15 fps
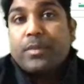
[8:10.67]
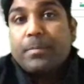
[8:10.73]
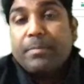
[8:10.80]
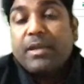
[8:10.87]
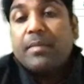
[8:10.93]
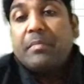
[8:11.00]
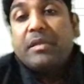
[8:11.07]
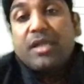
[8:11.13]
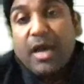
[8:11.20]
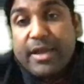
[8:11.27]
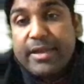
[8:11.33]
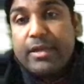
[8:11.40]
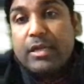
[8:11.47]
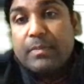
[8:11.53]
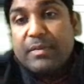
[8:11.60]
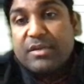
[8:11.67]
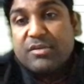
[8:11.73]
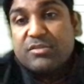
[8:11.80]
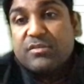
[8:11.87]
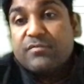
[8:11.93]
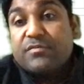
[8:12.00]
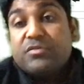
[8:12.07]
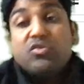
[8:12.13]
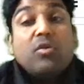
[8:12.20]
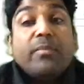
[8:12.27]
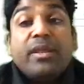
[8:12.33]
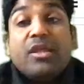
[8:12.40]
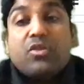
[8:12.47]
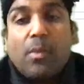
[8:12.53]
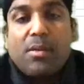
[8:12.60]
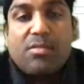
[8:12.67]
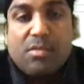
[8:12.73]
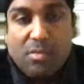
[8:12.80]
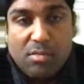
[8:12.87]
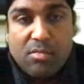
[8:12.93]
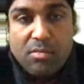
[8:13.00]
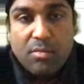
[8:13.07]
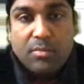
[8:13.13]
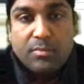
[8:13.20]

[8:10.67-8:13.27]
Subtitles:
become tired because of so many choices.